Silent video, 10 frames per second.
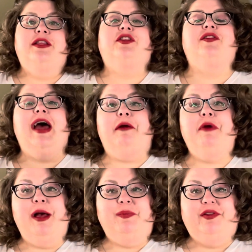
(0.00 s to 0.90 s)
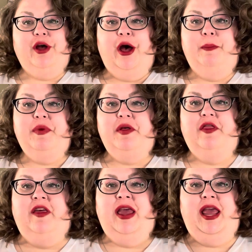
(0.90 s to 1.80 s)
So that wraps up
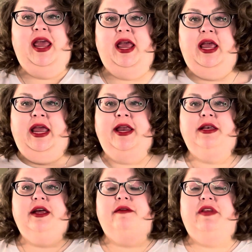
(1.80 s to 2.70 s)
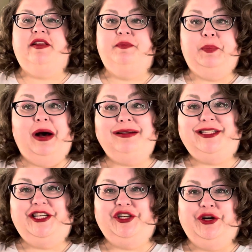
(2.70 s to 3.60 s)
the end of this
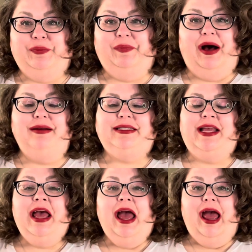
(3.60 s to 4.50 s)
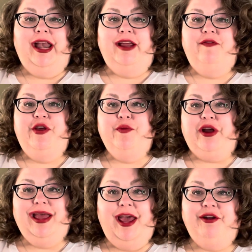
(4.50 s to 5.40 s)
BoxyCharm box. And if you were
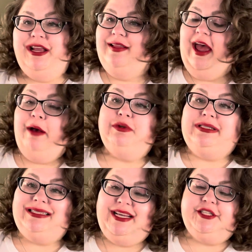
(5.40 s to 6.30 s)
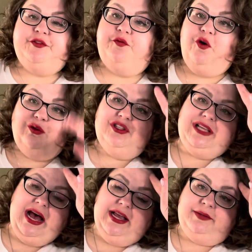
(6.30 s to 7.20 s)
counting, that was 6
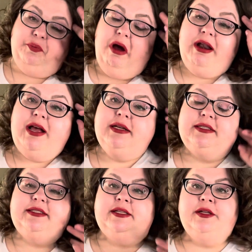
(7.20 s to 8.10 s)
full-size products.